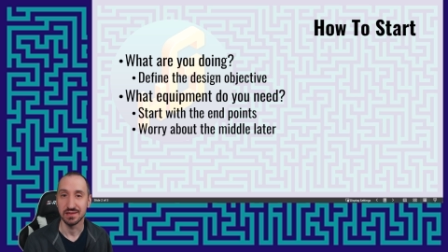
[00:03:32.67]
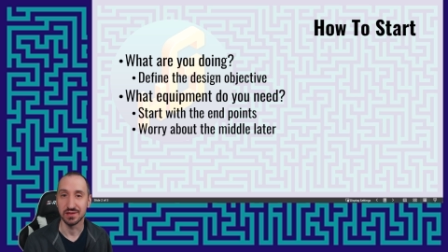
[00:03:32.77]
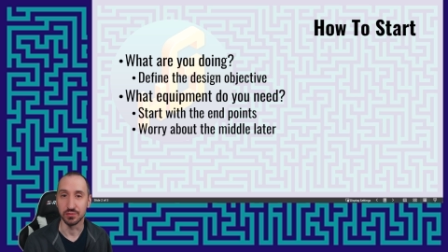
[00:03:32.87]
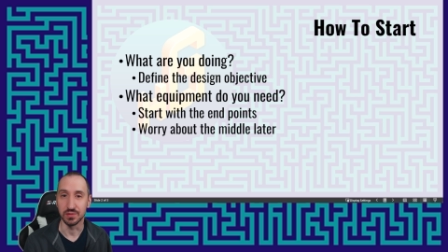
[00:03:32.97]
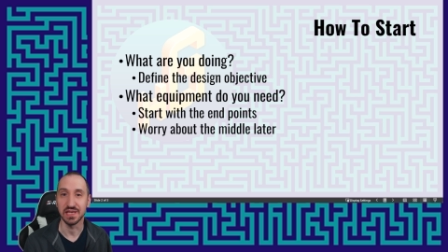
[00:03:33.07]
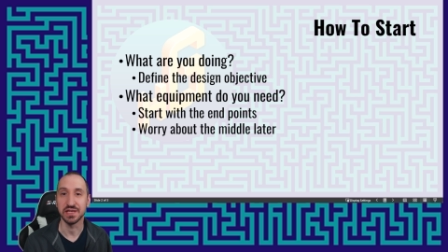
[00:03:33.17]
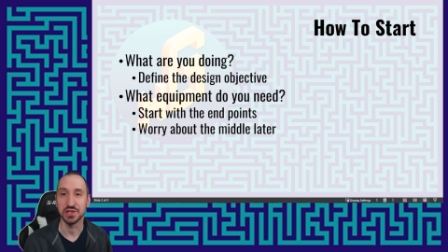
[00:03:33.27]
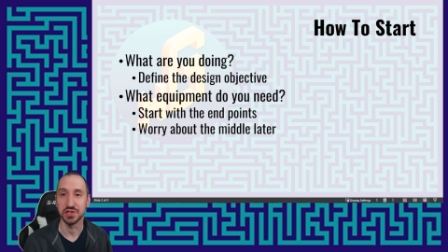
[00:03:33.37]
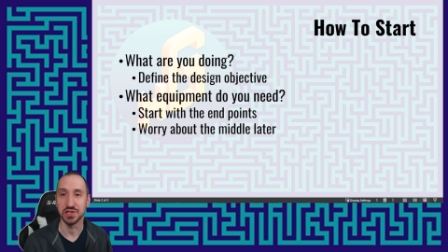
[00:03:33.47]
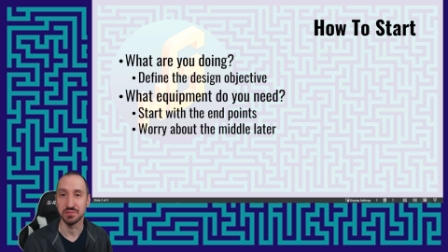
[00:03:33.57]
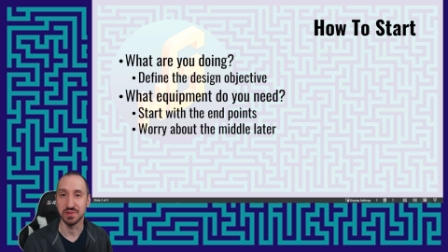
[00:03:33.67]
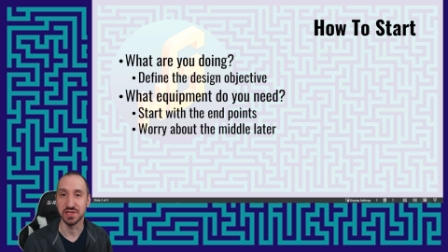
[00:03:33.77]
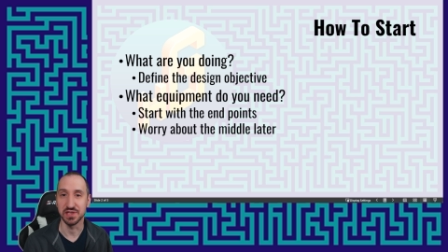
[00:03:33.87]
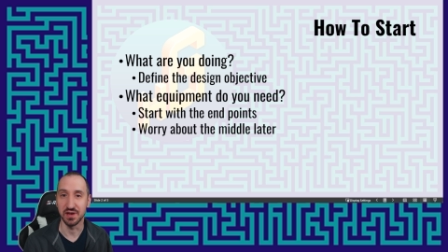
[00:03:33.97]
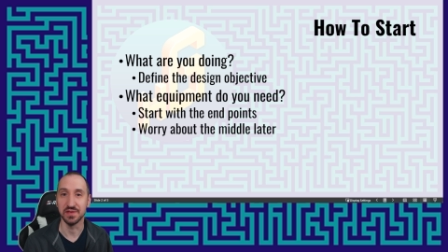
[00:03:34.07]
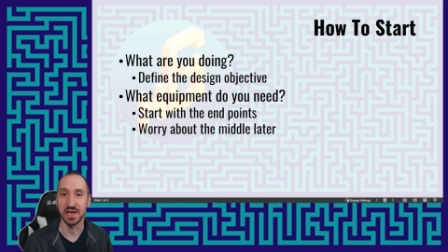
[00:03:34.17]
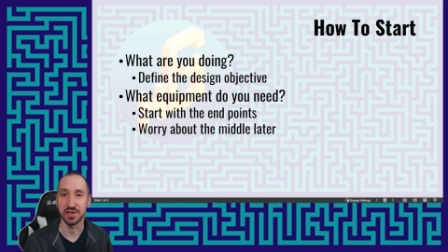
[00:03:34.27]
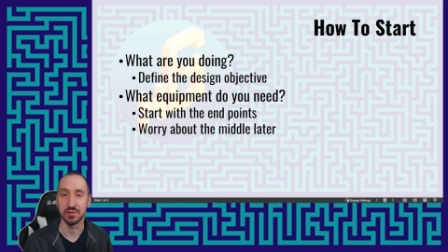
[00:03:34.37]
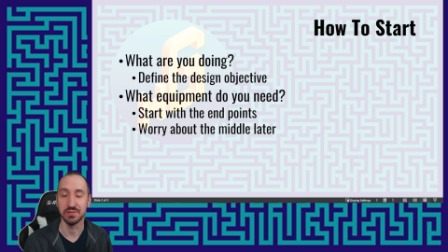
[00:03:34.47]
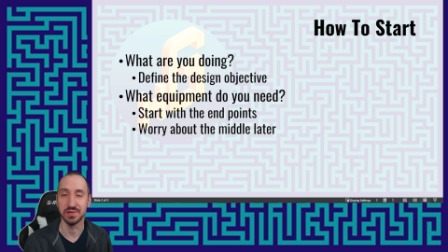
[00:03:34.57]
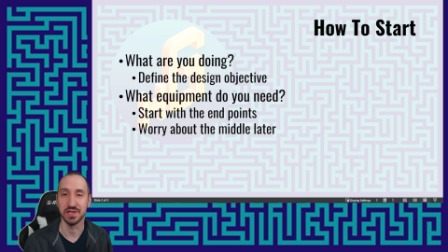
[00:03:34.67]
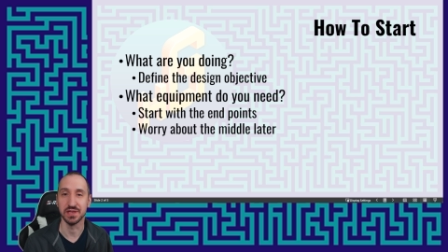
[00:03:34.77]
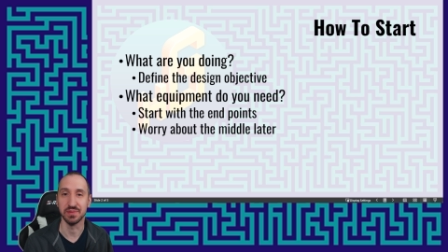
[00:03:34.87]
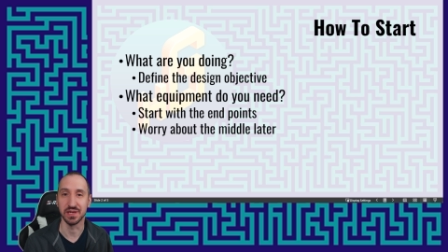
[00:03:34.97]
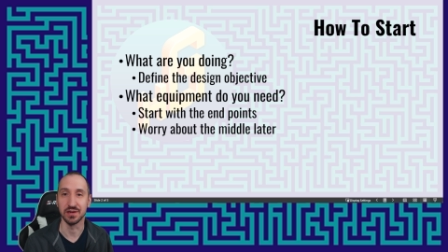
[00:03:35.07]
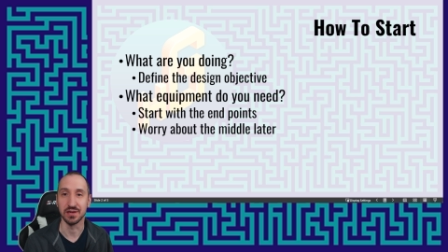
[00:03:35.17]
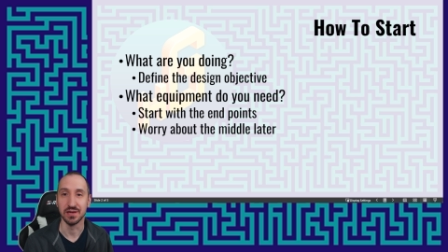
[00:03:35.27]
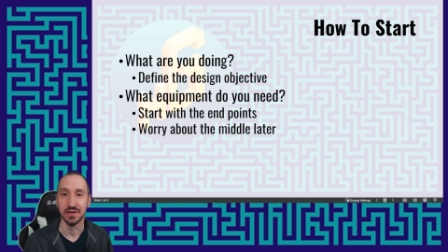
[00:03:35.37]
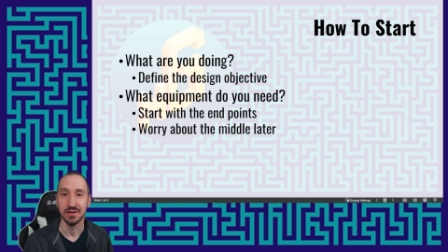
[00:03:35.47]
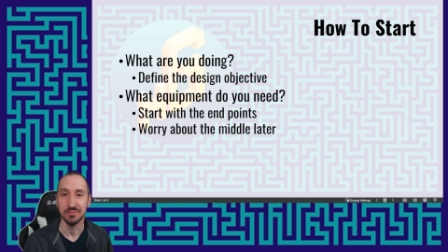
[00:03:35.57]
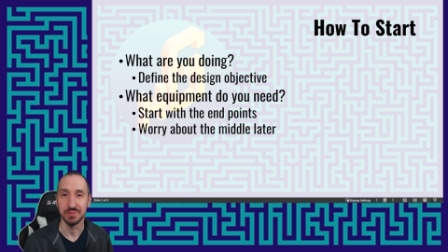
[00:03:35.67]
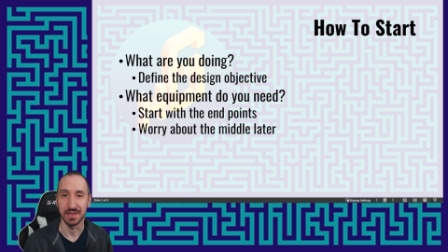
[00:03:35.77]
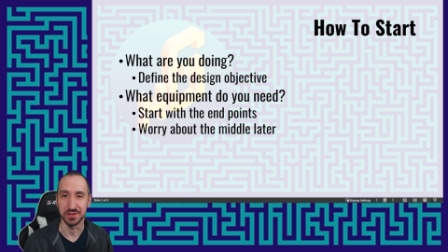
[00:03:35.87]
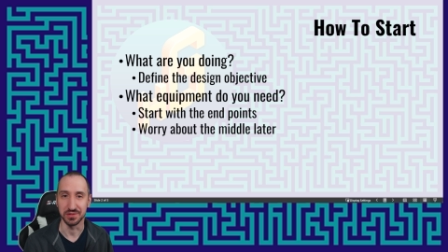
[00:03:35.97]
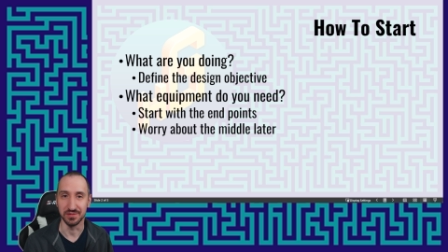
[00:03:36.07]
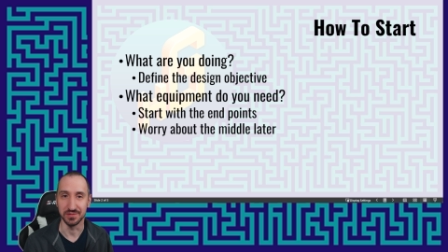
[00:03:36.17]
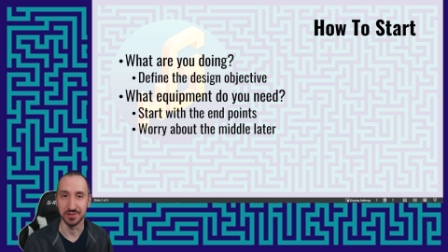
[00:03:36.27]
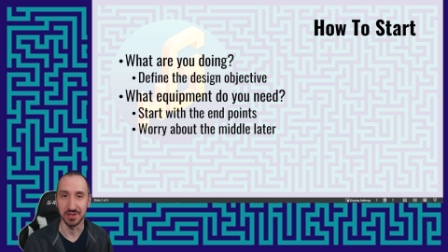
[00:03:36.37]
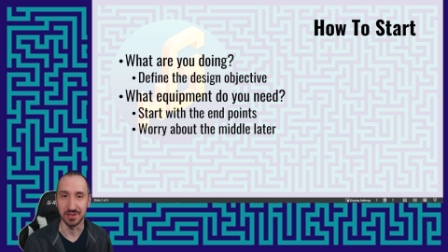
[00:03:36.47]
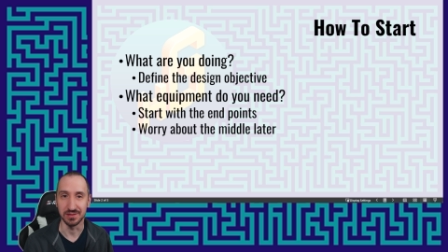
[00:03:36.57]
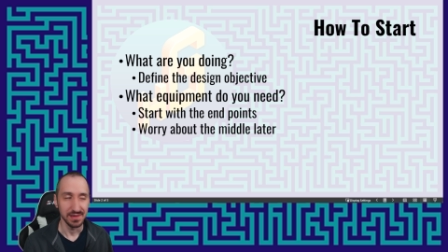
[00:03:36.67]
the relationship is of that equipment in the bigger picture overall.